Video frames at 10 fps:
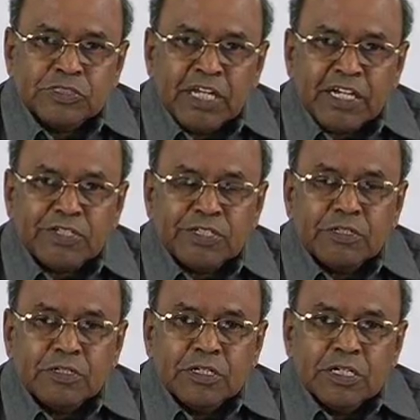Next,
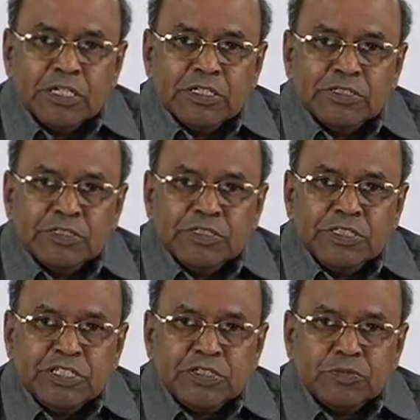
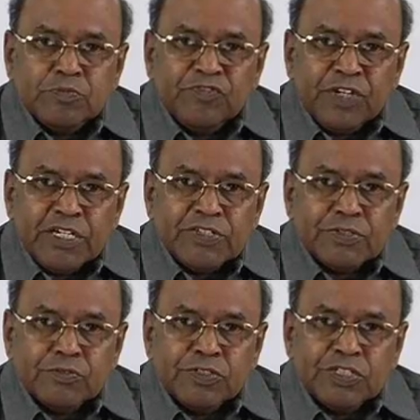this
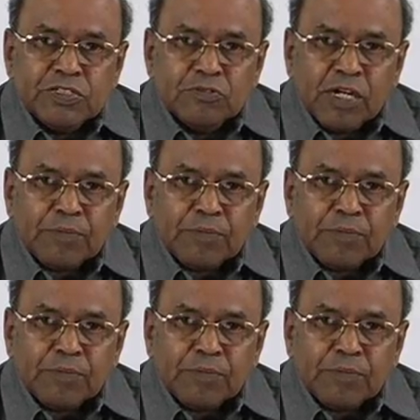face which is